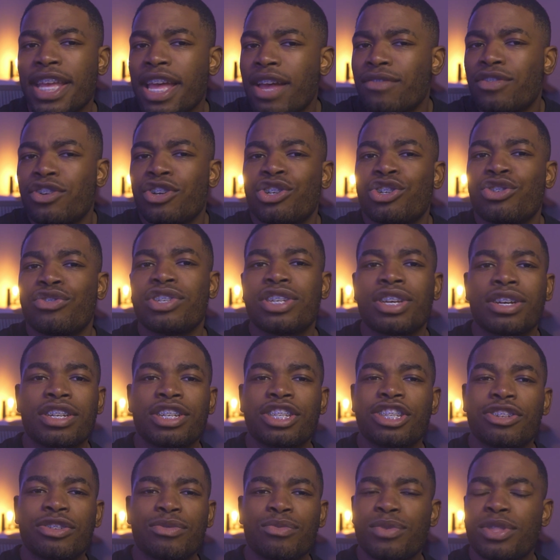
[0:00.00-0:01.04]
after you're
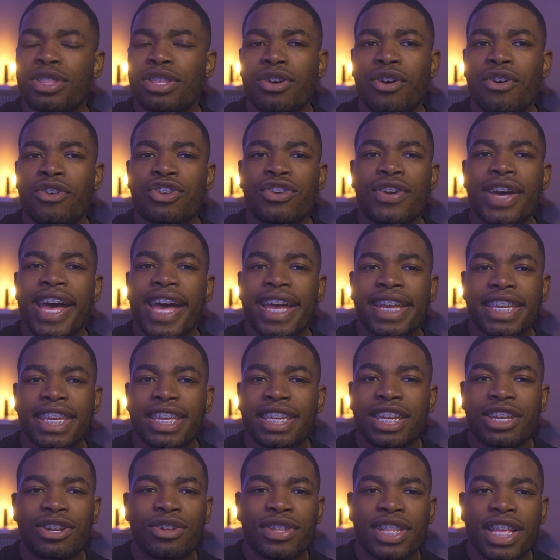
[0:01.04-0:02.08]
done with all your
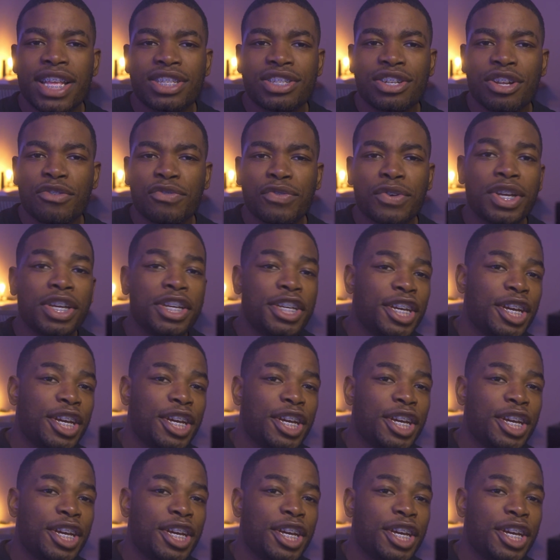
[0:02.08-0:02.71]
hacking and all that stuff.